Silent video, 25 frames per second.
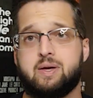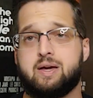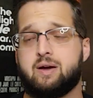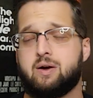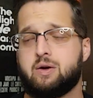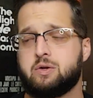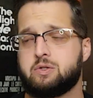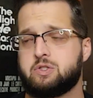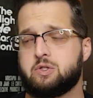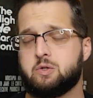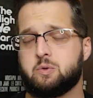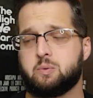They
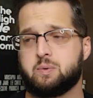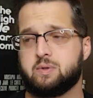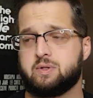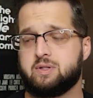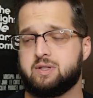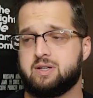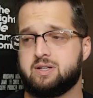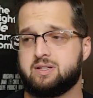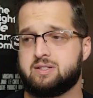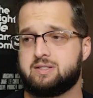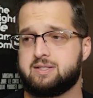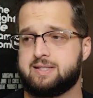also
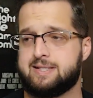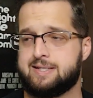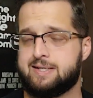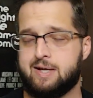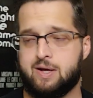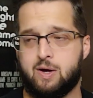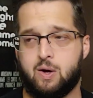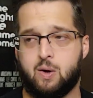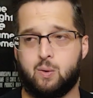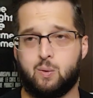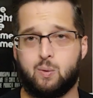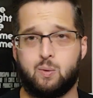released,
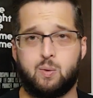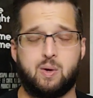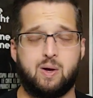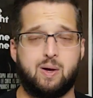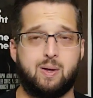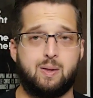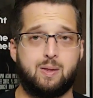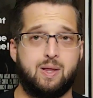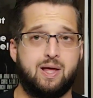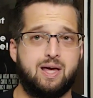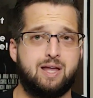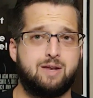you know,
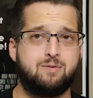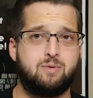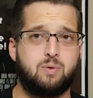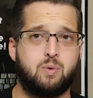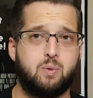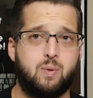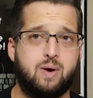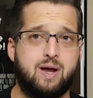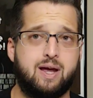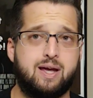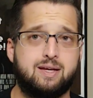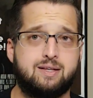a lot of
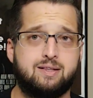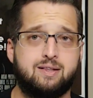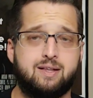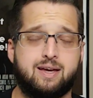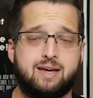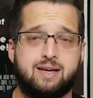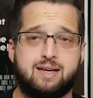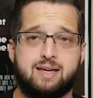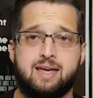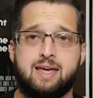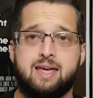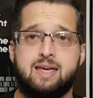great,
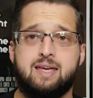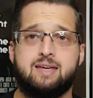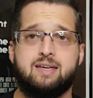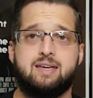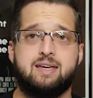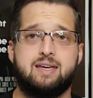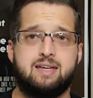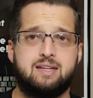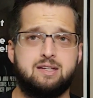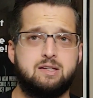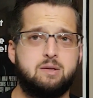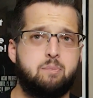like,
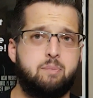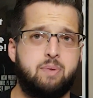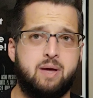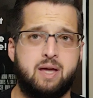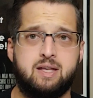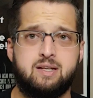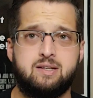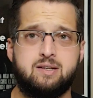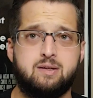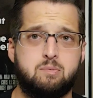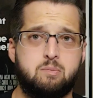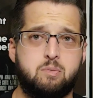
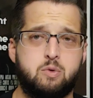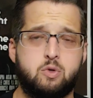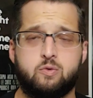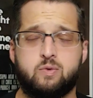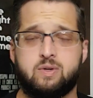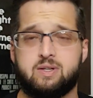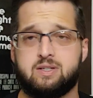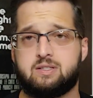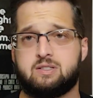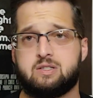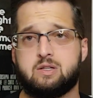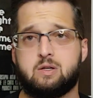independent
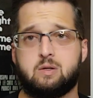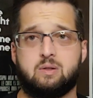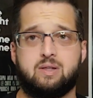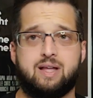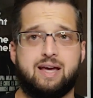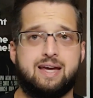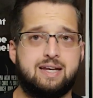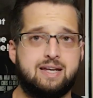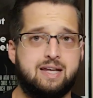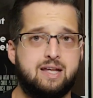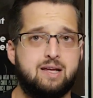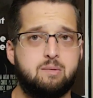movies. So
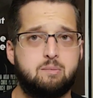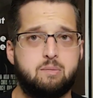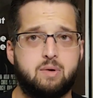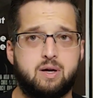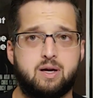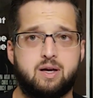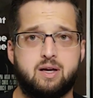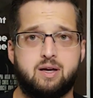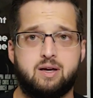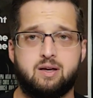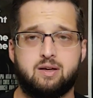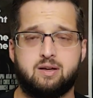Lightning
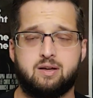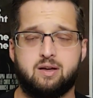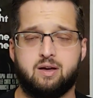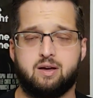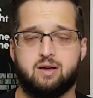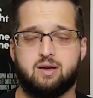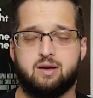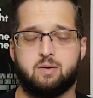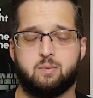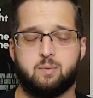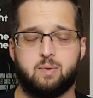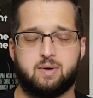Bug,
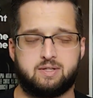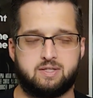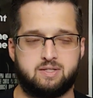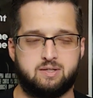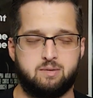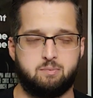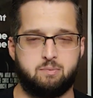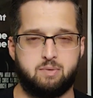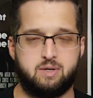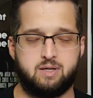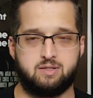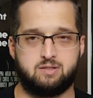
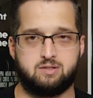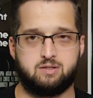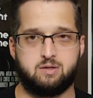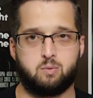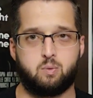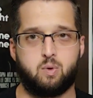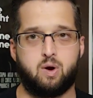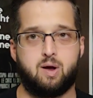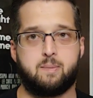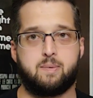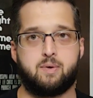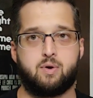rest in peace
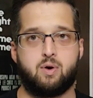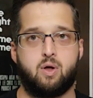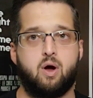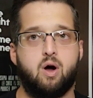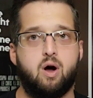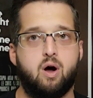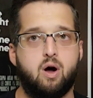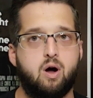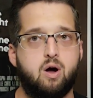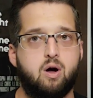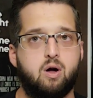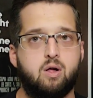to Robert
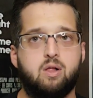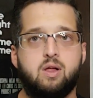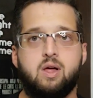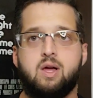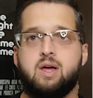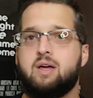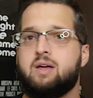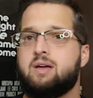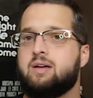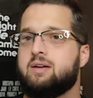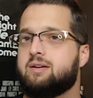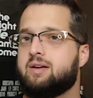
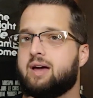Hall.